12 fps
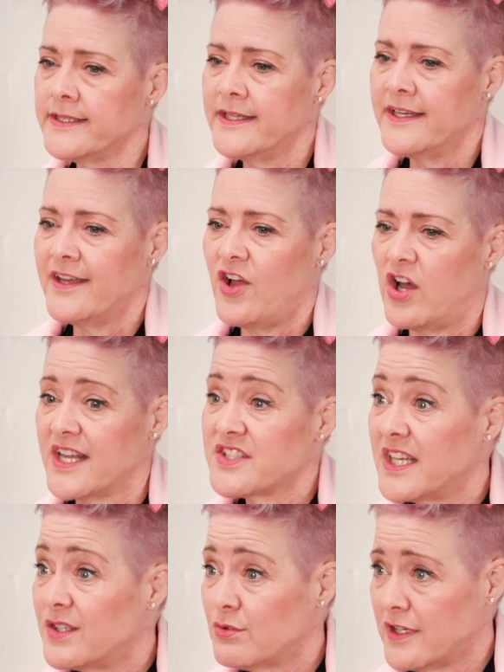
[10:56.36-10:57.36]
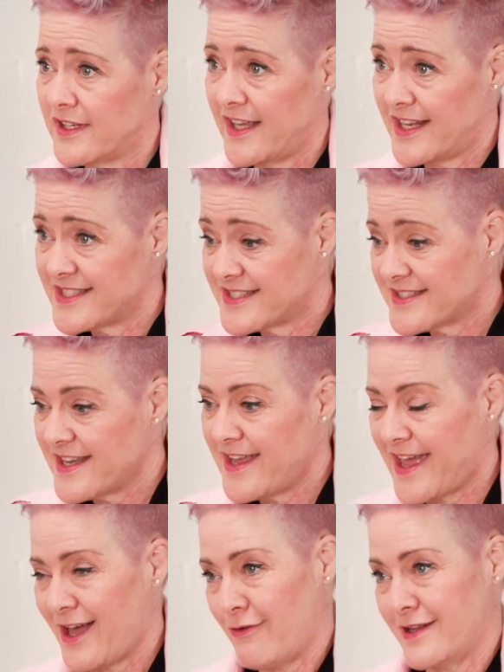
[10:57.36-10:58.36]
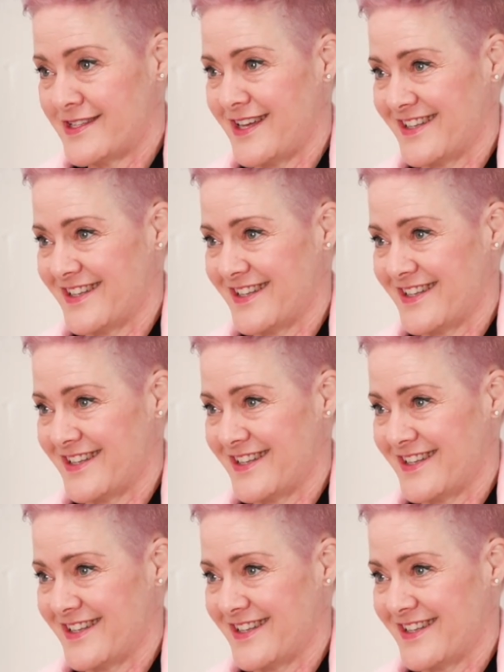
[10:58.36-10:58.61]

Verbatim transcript: Yeah. I'll actually look at it and see how it's